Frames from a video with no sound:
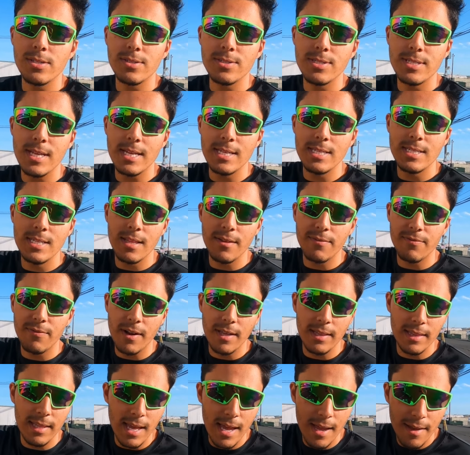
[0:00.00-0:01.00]
So it'll send it to the
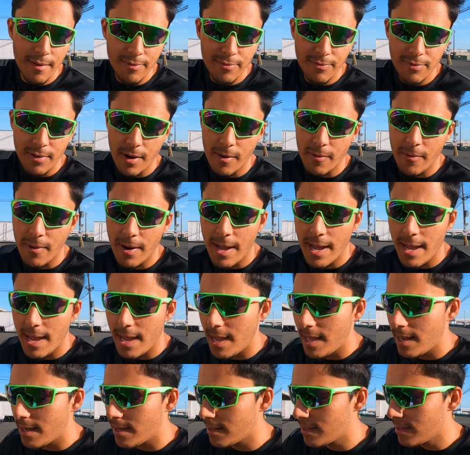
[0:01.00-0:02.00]
front left, front
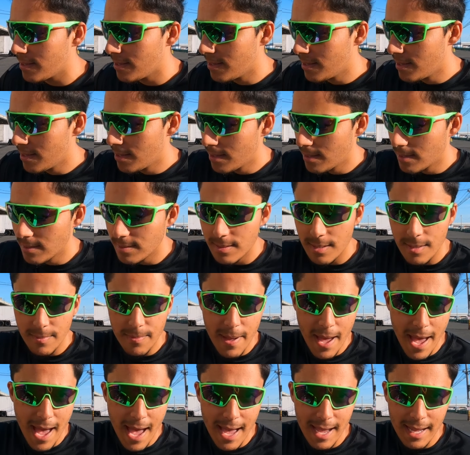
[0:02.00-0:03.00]
right,
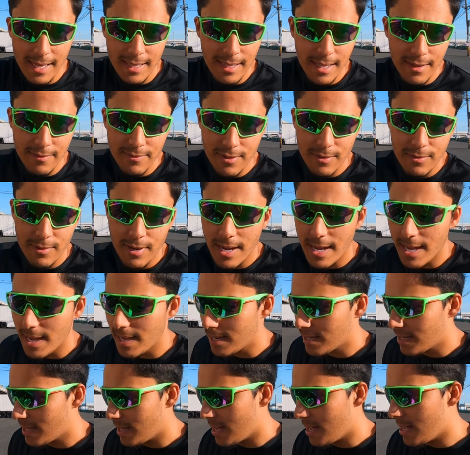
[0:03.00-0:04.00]
the back left and
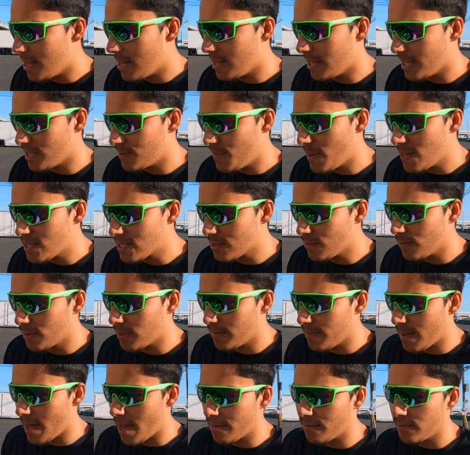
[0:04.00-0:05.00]
right. That's basically
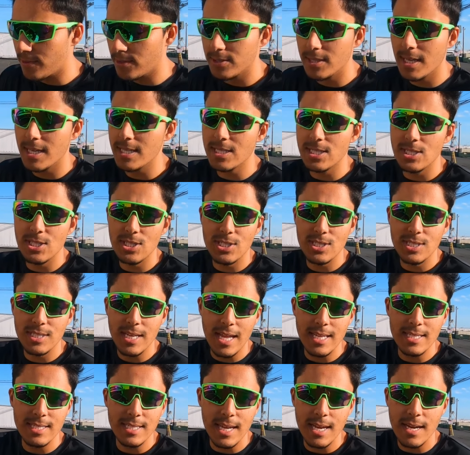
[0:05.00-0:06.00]
what the manifold does. It
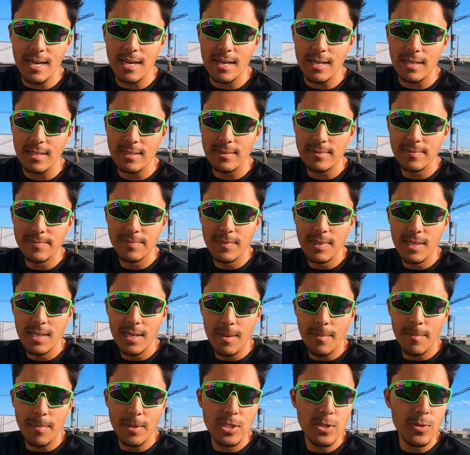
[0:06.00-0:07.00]
just sends air
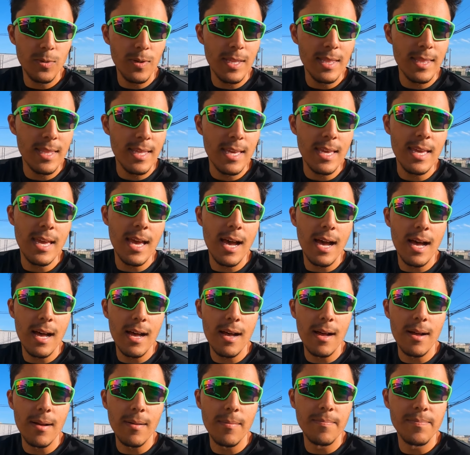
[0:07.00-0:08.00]
between the
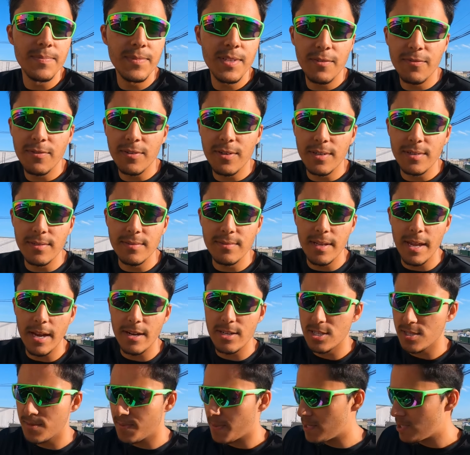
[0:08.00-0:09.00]
different
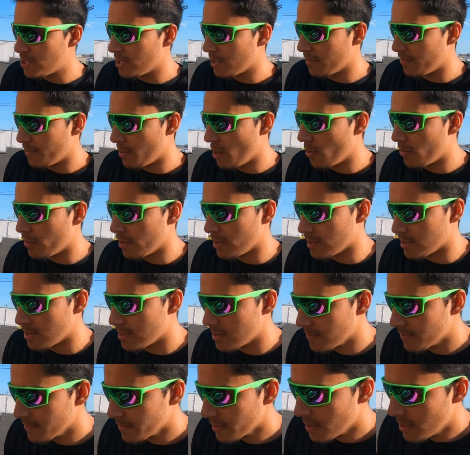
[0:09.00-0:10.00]
air suspension
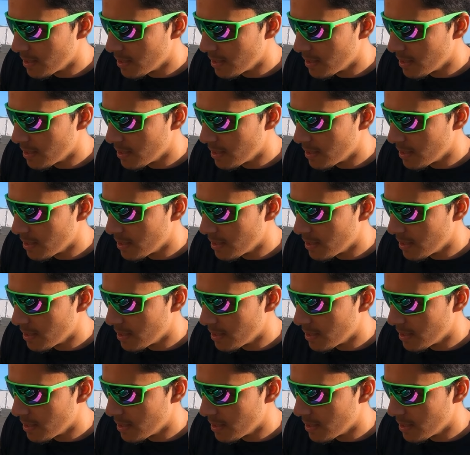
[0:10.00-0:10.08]
components.